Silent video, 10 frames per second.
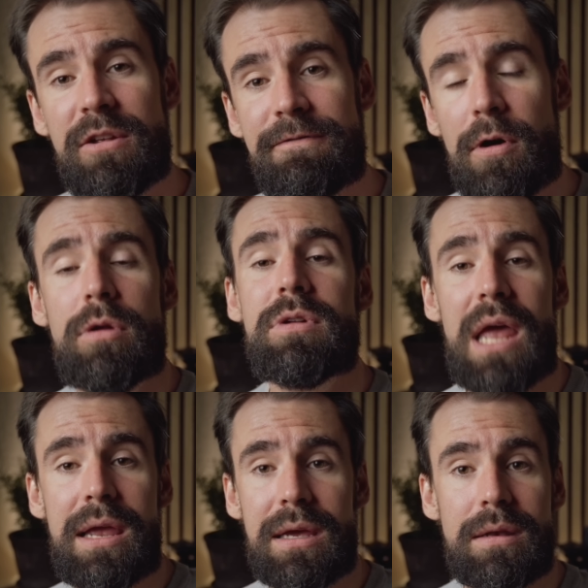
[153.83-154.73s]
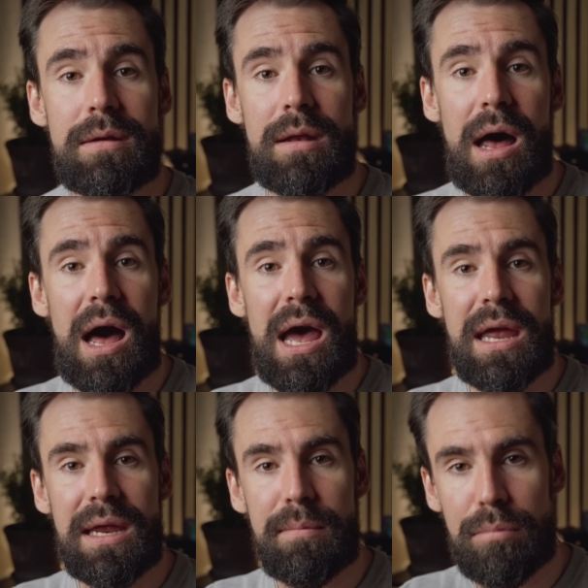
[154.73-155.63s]
the photos taken,
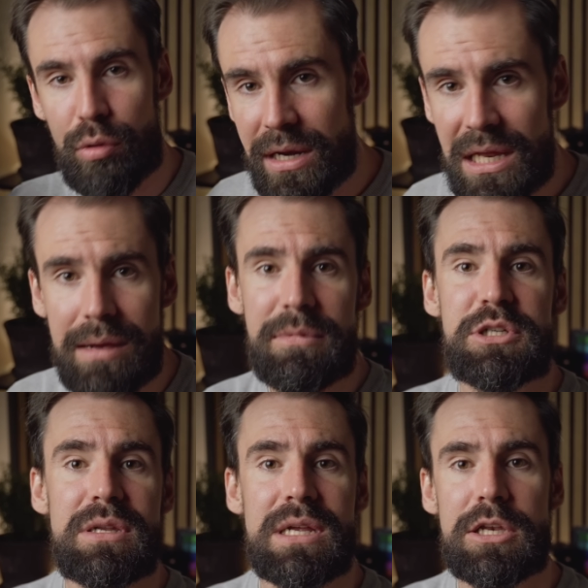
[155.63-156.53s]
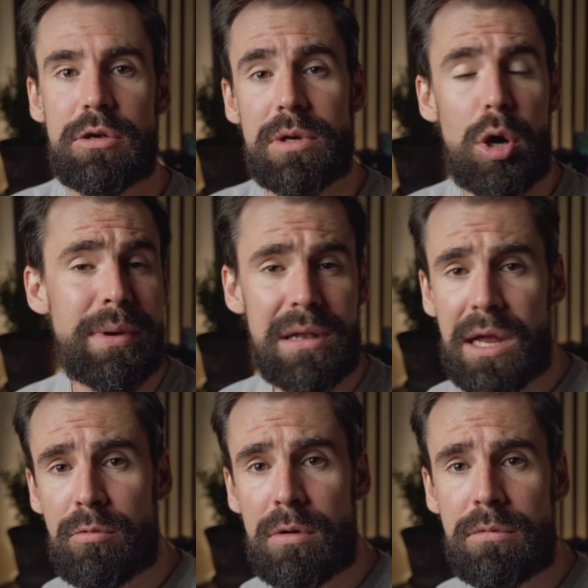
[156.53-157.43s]
I bring the images into Adobe
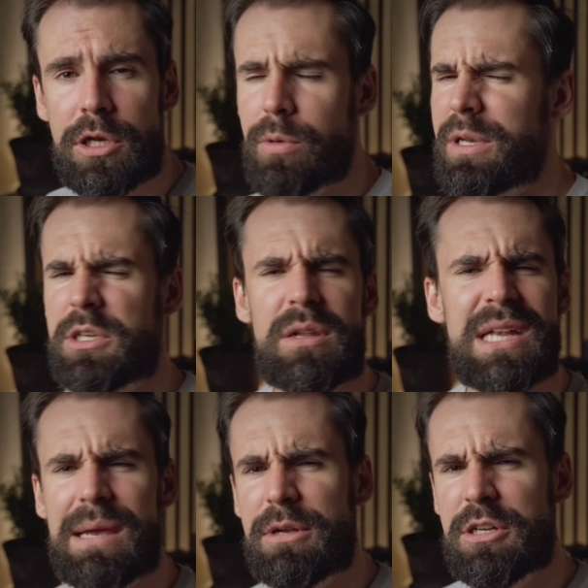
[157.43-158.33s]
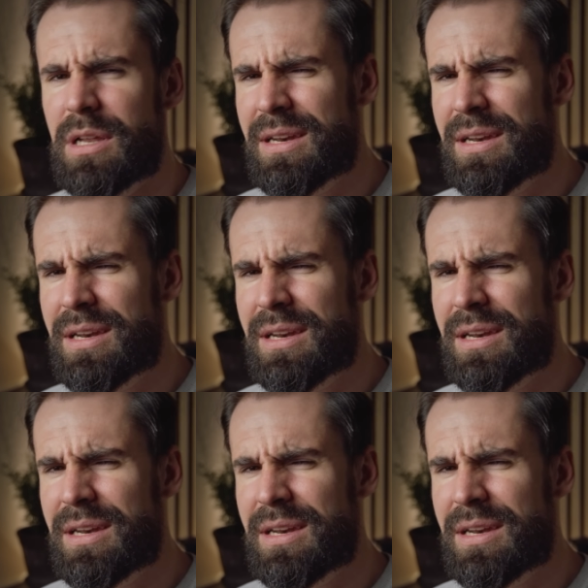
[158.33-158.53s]
Lightroom to adjust the images a